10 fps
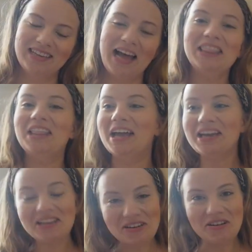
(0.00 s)
I
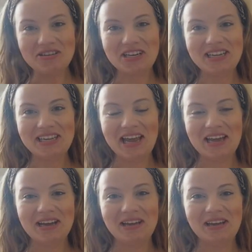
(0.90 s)
like the crochet
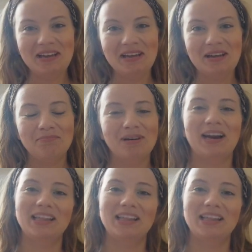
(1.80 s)
tank, but